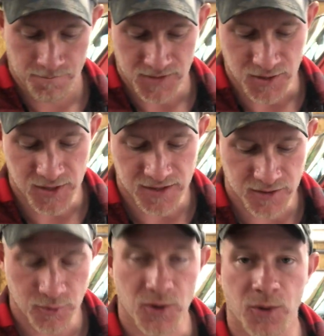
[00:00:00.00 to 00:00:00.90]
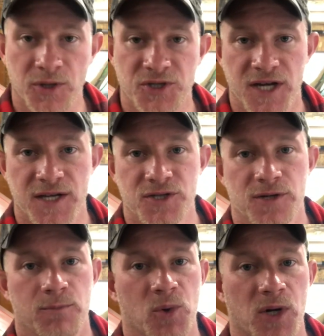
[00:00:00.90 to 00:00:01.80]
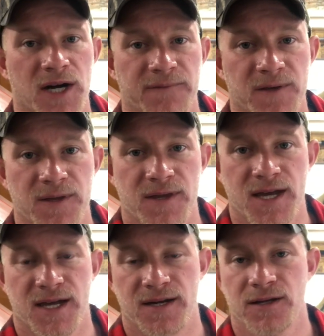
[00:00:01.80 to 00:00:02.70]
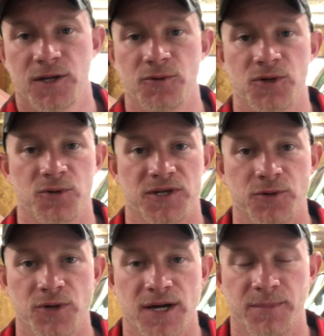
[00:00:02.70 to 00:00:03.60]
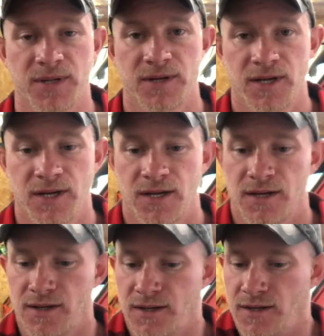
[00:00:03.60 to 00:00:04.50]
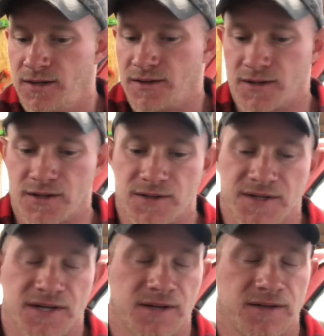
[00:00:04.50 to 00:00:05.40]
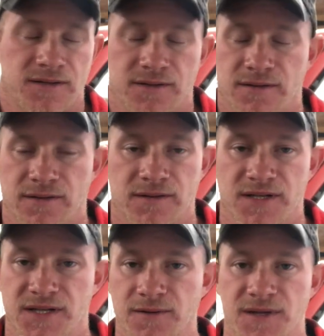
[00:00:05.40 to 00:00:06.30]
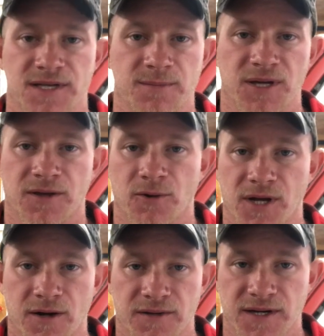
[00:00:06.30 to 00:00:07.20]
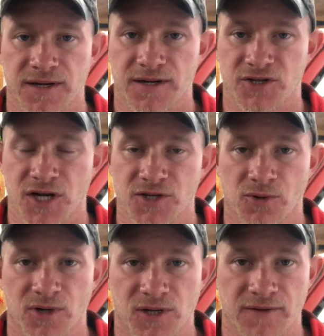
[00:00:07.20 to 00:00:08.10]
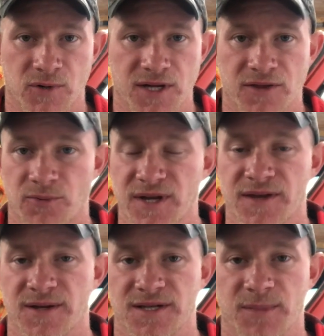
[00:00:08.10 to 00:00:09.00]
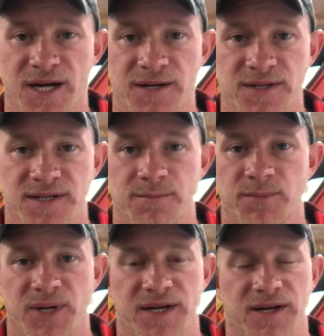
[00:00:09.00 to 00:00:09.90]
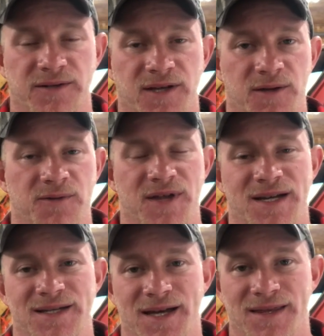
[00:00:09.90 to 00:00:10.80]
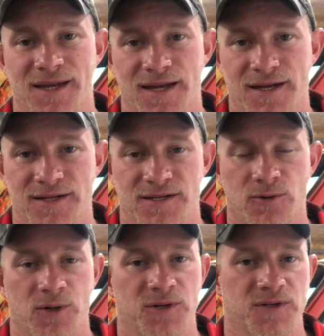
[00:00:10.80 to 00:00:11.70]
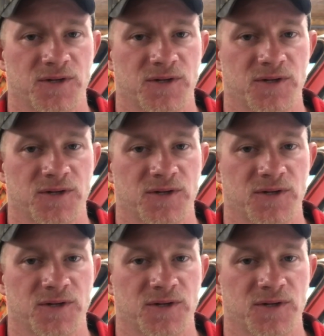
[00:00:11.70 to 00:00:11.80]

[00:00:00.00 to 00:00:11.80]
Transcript: you need to do an oil change more often than you do a tune-up. There's still this myth going on that you need to change your oil every 3,000 miles, but I'll tell you that is not the case. Oils